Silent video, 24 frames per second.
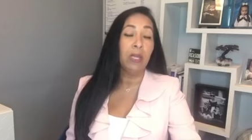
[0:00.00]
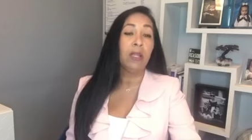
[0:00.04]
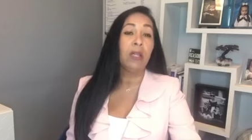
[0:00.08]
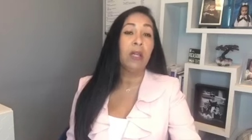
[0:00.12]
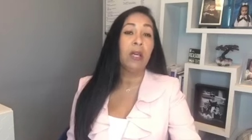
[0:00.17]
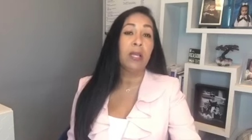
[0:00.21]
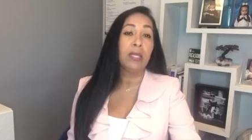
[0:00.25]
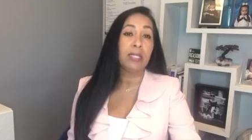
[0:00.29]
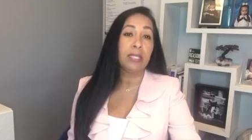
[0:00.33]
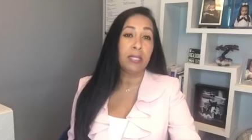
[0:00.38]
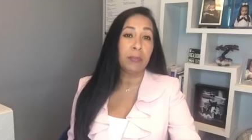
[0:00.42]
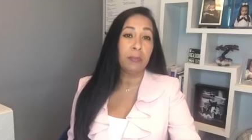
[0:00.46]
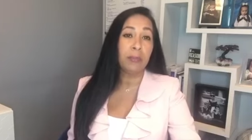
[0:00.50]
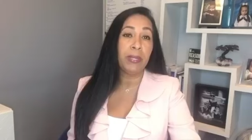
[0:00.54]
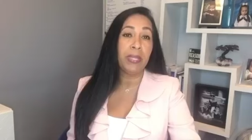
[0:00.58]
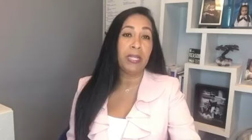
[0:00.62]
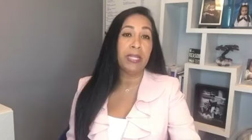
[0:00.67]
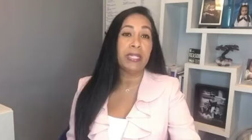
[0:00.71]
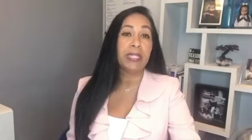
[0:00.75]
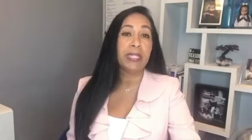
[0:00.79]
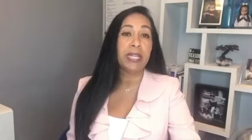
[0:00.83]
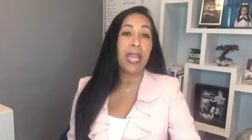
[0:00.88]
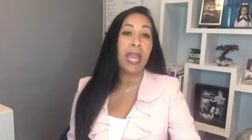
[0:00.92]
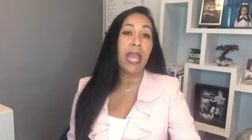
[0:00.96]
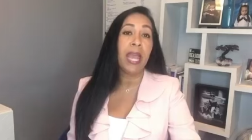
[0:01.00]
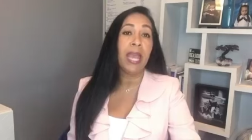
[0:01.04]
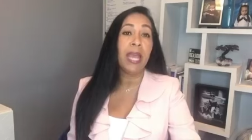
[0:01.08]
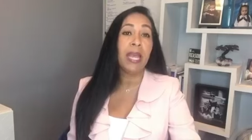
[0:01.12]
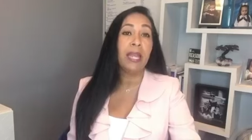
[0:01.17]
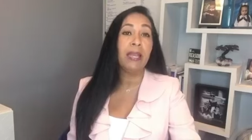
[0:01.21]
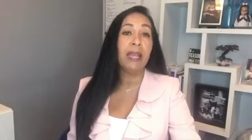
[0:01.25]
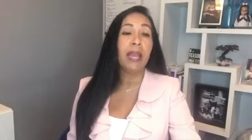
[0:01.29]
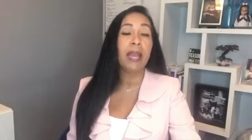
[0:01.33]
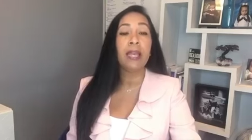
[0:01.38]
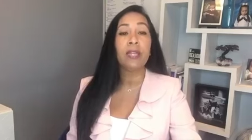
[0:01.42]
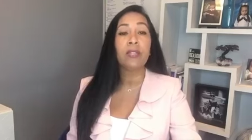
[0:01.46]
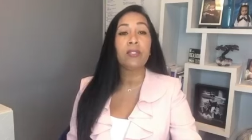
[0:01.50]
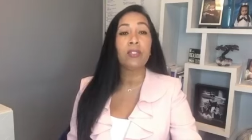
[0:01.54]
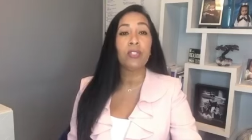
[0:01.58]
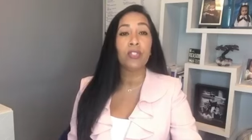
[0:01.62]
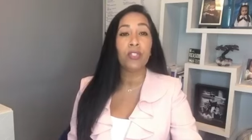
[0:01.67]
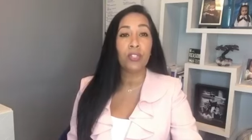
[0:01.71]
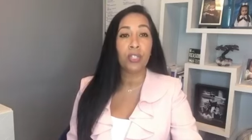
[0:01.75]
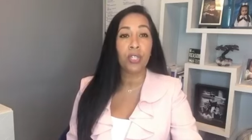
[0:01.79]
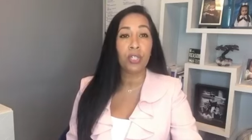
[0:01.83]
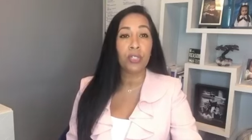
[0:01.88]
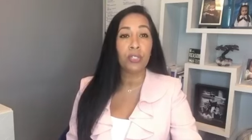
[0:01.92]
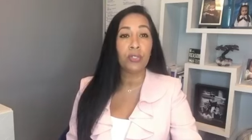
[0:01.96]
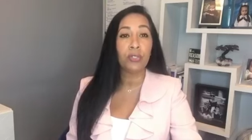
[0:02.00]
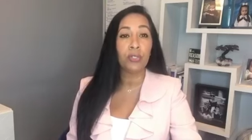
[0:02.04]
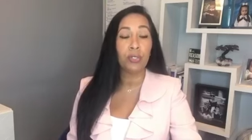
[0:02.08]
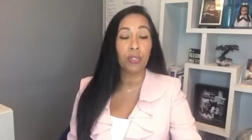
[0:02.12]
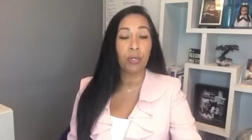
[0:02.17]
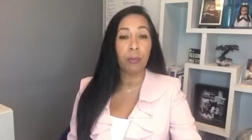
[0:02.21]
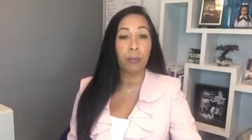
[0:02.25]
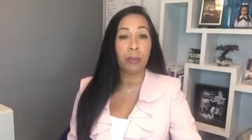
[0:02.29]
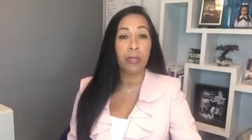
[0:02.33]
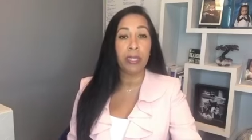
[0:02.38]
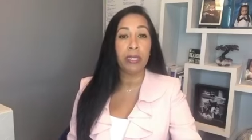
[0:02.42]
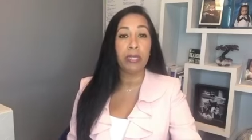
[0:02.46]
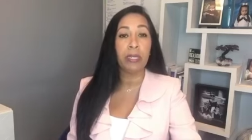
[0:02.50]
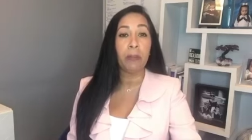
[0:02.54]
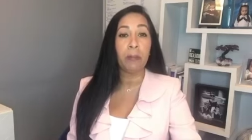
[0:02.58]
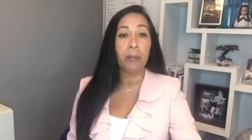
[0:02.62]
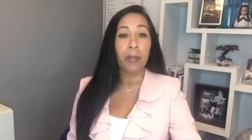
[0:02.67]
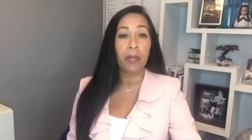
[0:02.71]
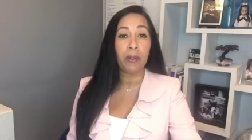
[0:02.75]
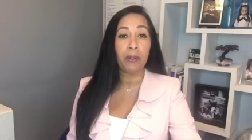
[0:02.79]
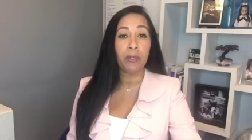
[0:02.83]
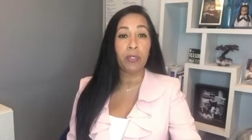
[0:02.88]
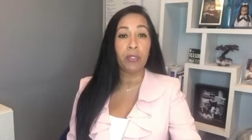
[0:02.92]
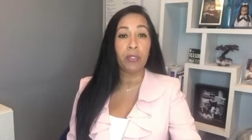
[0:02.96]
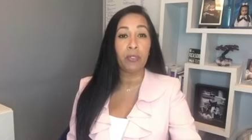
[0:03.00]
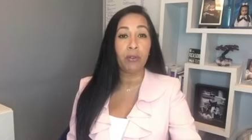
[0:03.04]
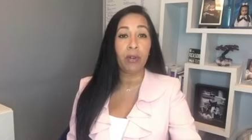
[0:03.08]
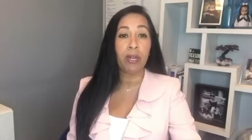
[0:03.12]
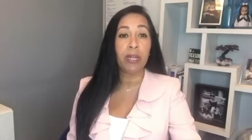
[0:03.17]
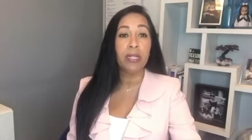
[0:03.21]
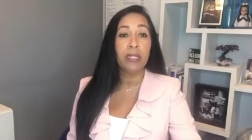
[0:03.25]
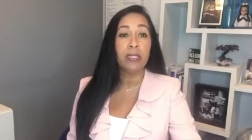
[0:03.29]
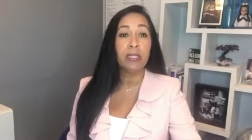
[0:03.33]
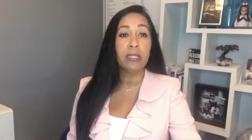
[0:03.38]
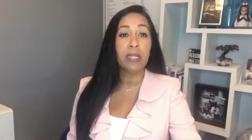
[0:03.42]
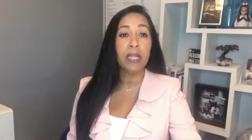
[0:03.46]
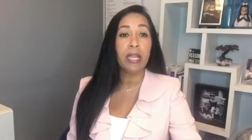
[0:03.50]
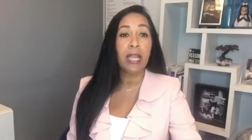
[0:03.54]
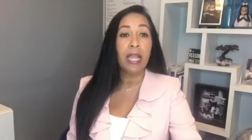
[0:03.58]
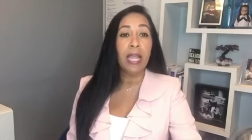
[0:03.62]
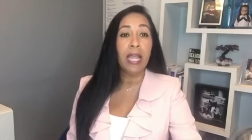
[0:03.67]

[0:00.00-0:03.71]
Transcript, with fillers: uh, CPS can ask the judge to terminate that parent's rights.